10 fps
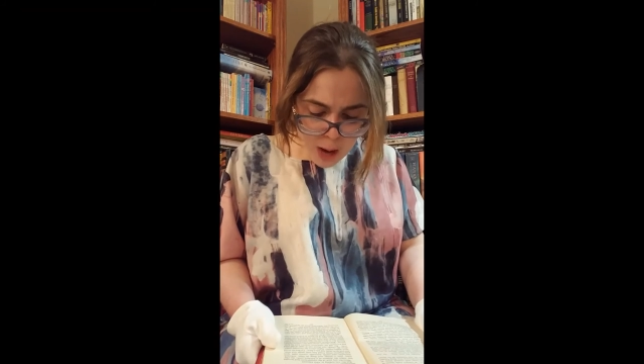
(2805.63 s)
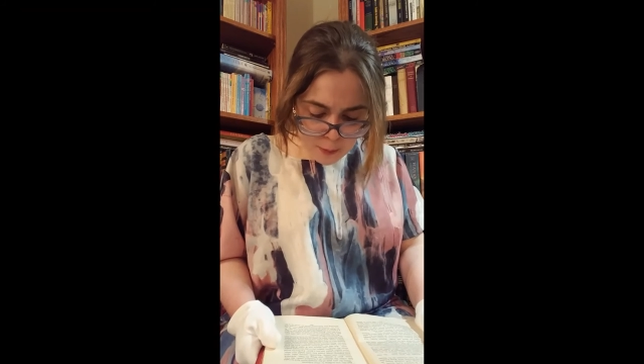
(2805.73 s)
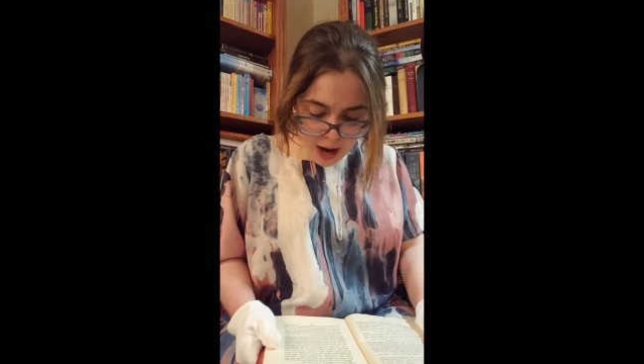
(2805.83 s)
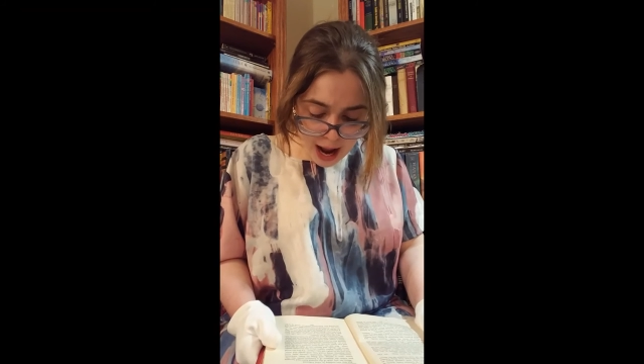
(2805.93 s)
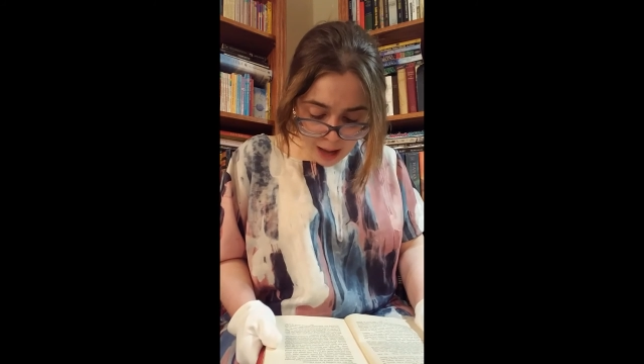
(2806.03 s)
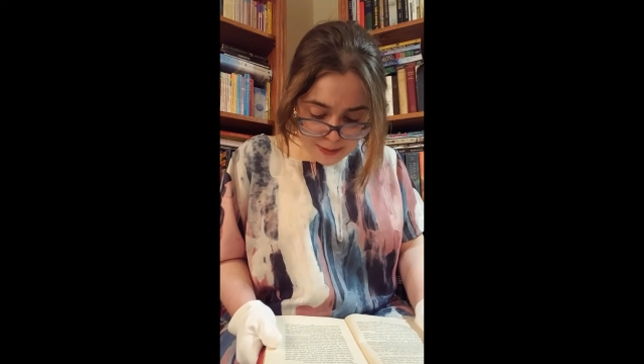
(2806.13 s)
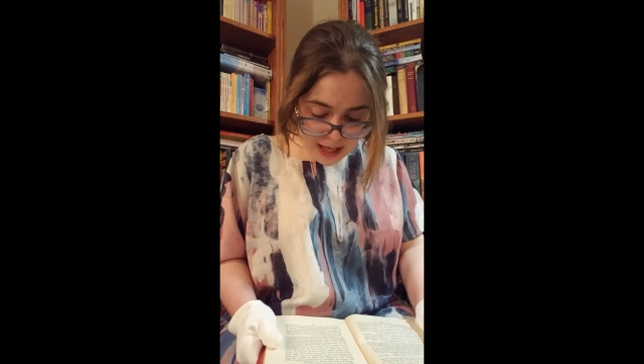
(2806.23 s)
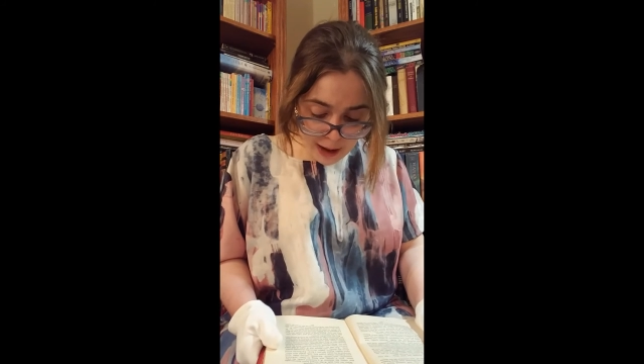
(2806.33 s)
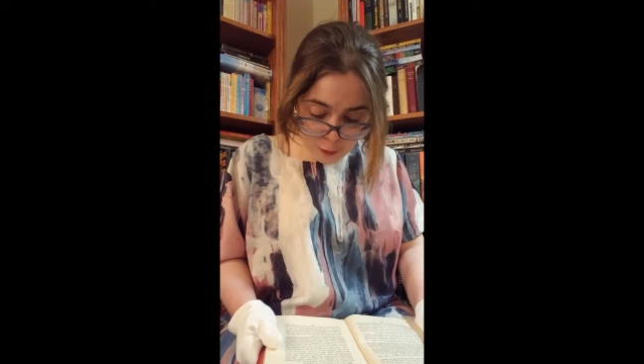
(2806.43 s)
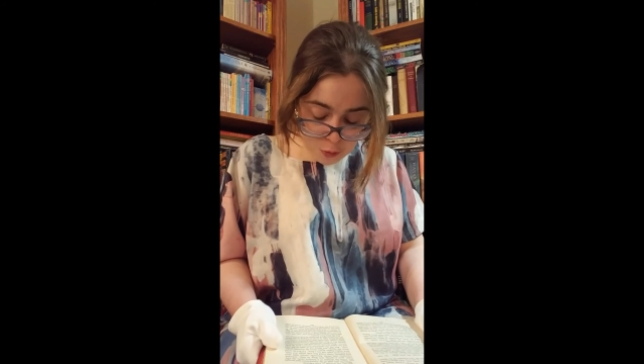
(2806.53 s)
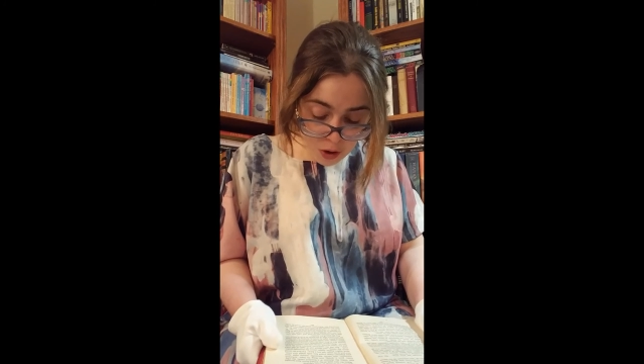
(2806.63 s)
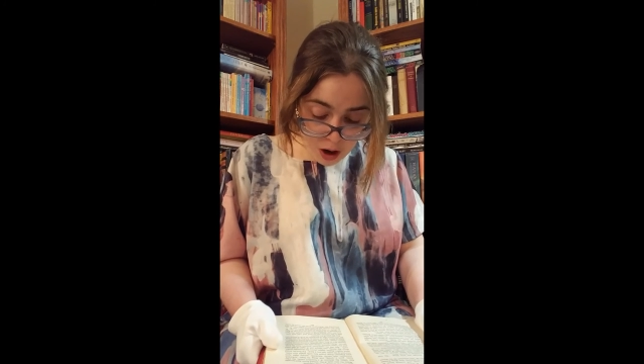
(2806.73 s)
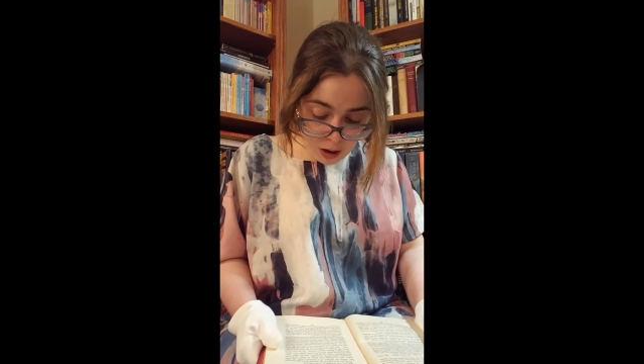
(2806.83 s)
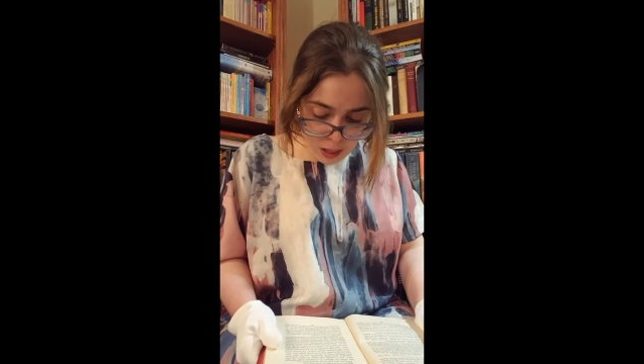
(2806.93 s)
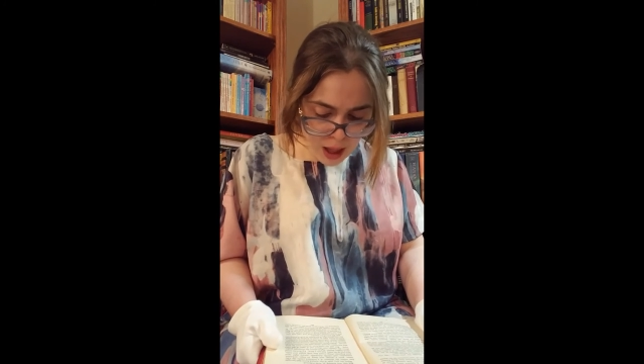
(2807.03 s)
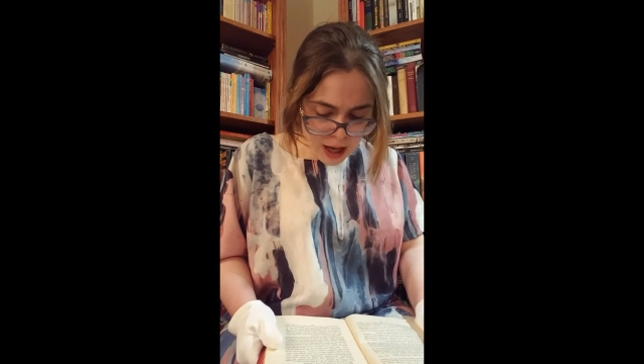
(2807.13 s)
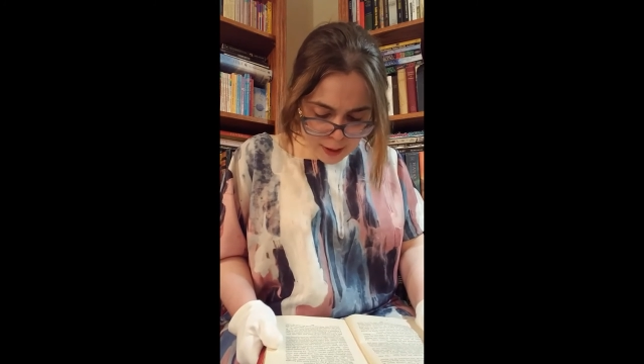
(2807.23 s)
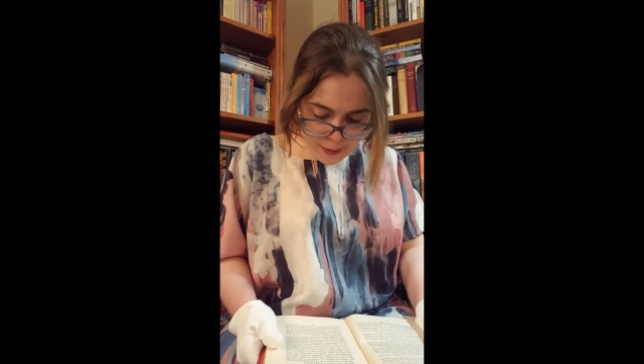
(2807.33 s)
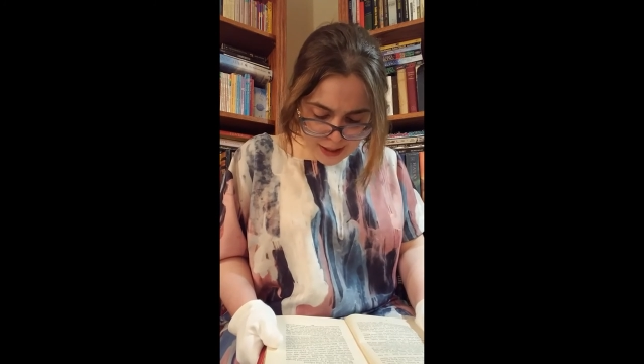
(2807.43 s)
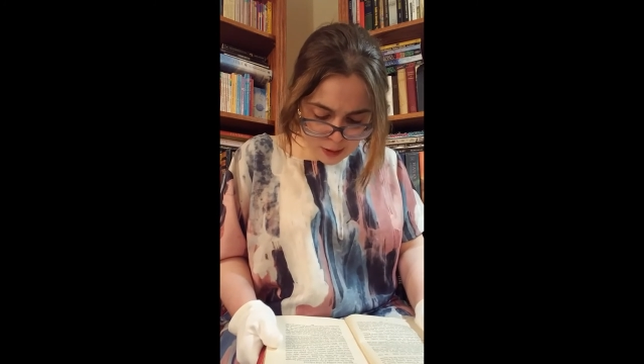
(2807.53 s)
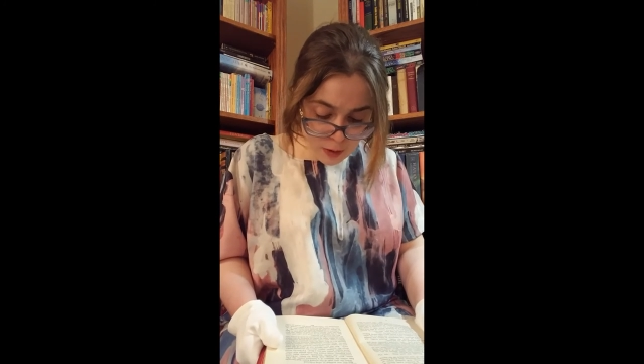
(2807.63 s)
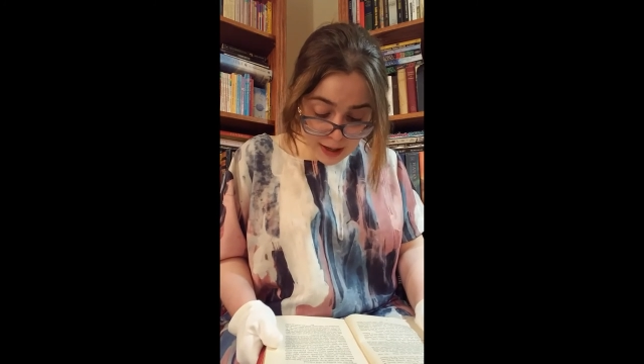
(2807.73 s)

Perhaps, after all, the best way